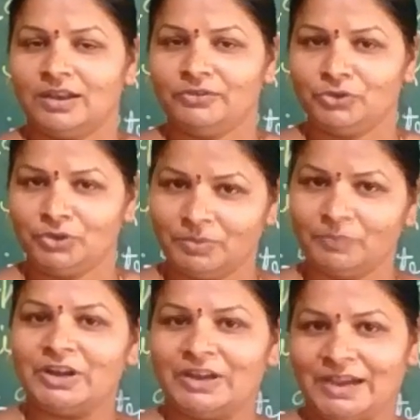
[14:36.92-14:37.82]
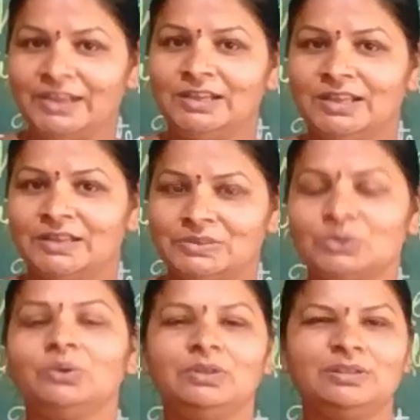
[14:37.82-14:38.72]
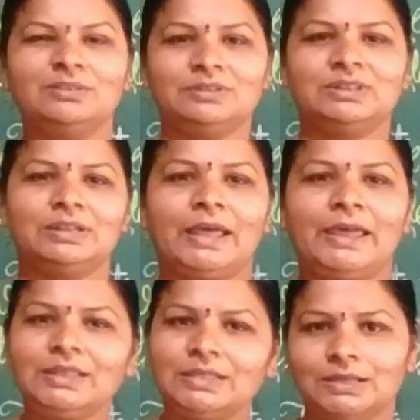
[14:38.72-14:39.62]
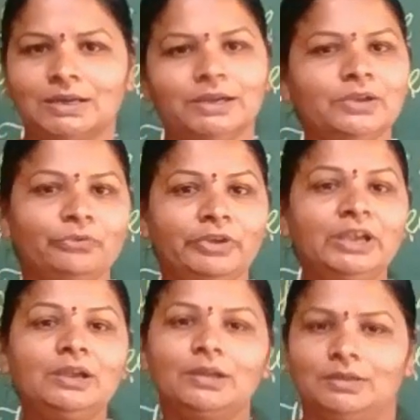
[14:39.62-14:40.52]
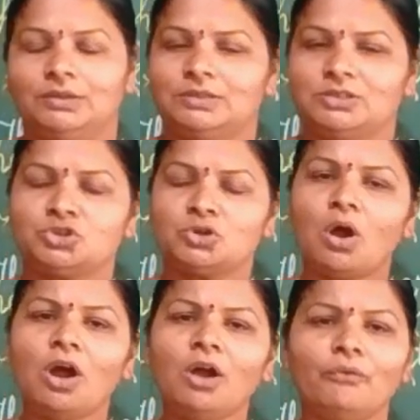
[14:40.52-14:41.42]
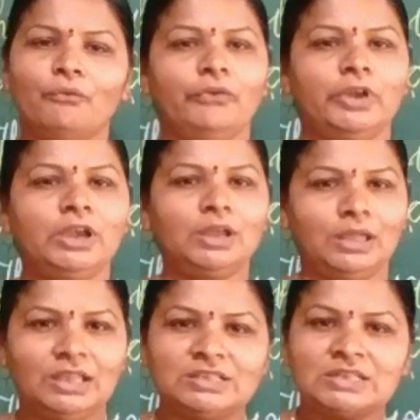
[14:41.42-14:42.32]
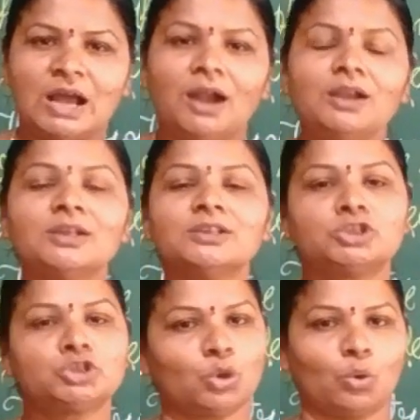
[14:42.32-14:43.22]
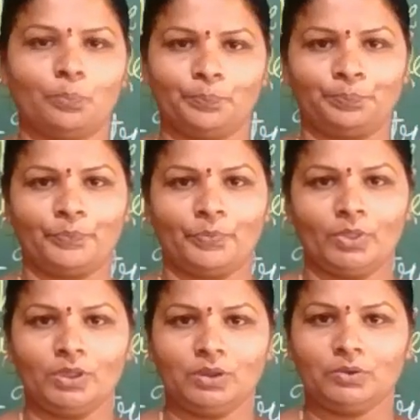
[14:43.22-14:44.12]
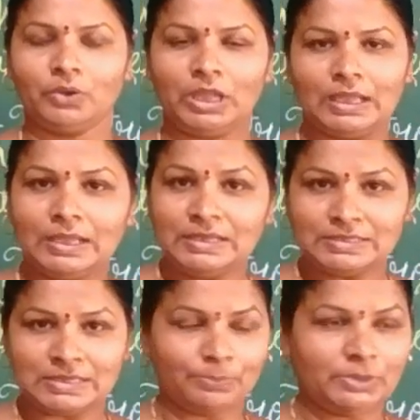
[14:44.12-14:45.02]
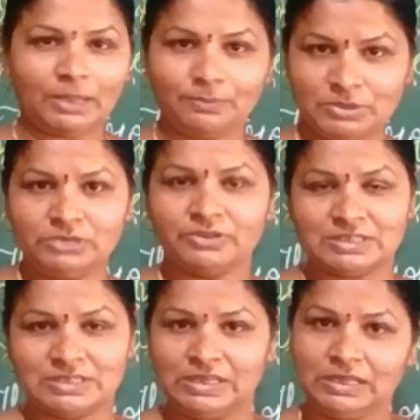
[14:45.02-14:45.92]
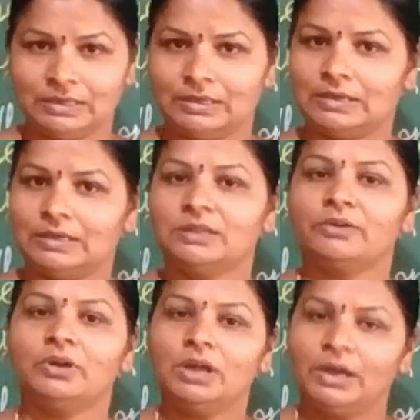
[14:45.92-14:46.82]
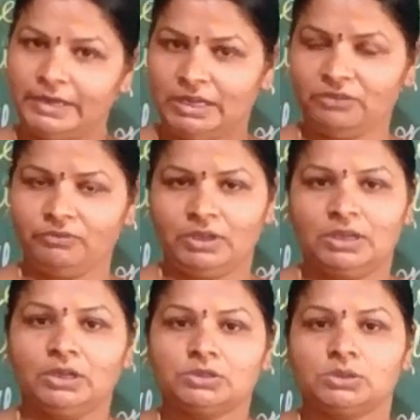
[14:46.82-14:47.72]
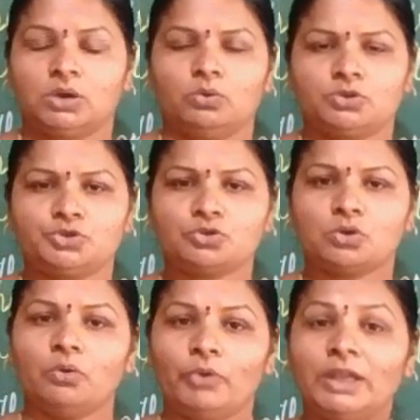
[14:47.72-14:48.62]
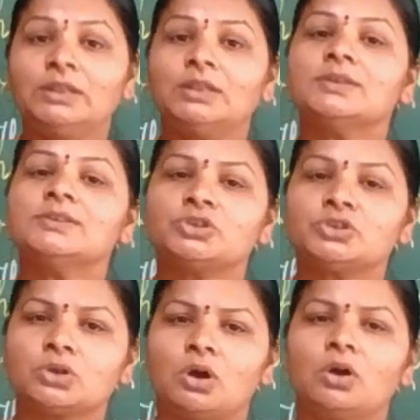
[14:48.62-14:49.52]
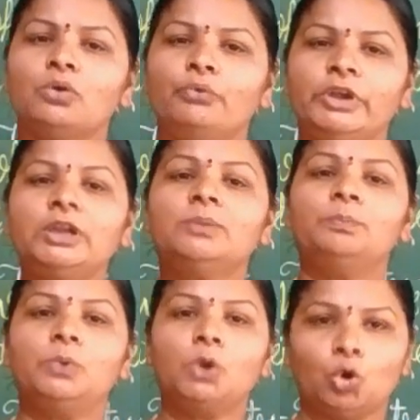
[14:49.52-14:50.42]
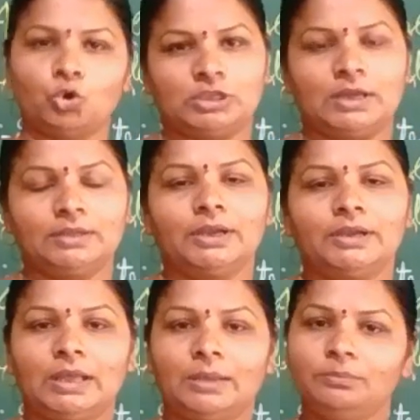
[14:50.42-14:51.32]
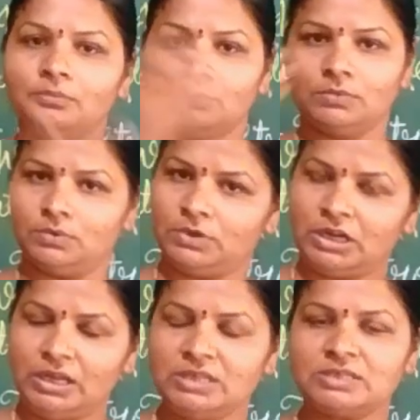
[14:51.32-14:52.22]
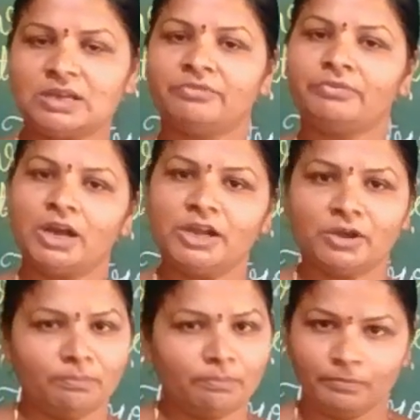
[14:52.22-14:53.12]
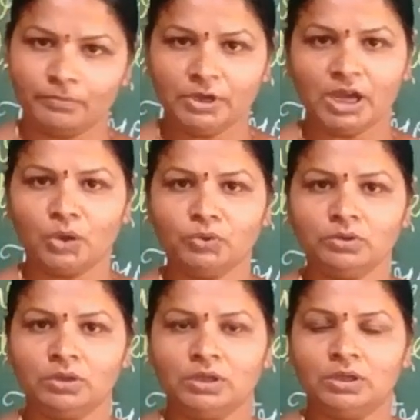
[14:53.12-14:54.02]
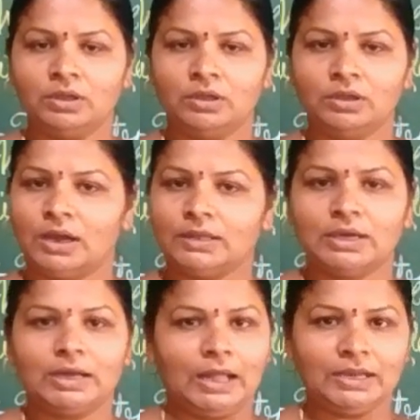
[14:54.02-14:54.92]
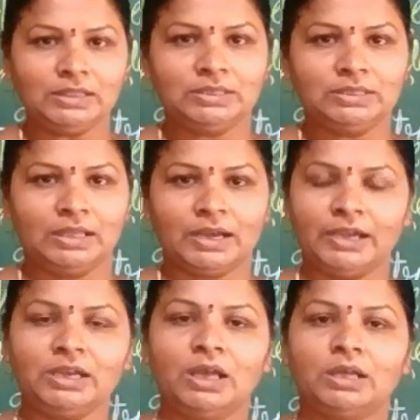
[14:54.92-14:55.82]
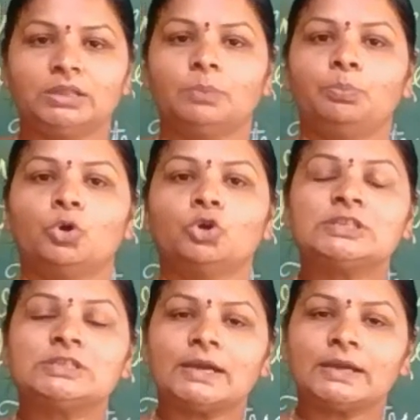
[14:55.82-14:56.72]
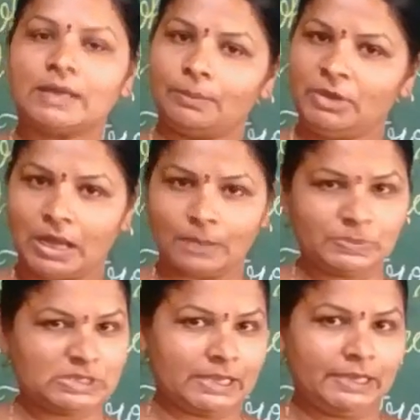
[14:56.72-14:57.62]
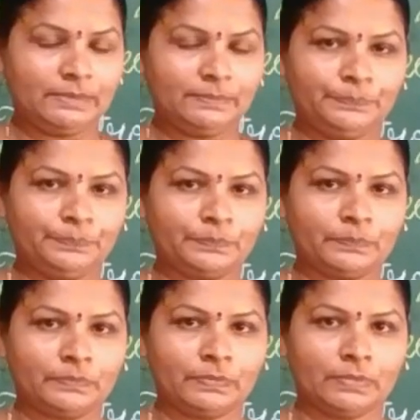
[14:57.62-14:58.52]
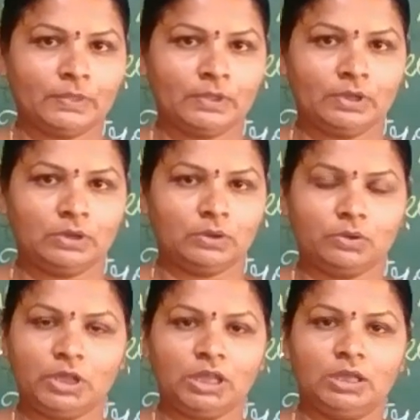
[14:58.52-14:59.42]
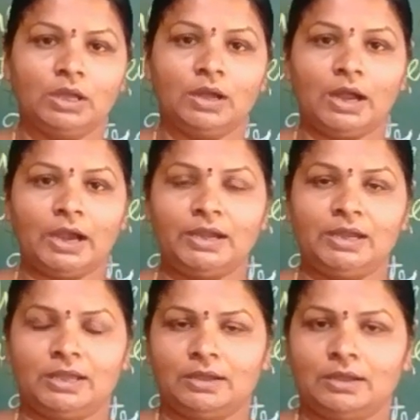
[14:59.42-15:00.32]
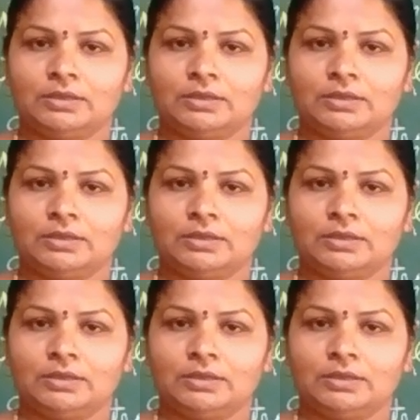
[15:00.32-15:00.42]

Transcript: Now you remember, right? So like that wind, strong wind is called storm. Okay, sometimes you are seeing in the TV, when the strong wind blows, on that time trees are fallen down on the earth, right? The poles are coming upside. Okay, and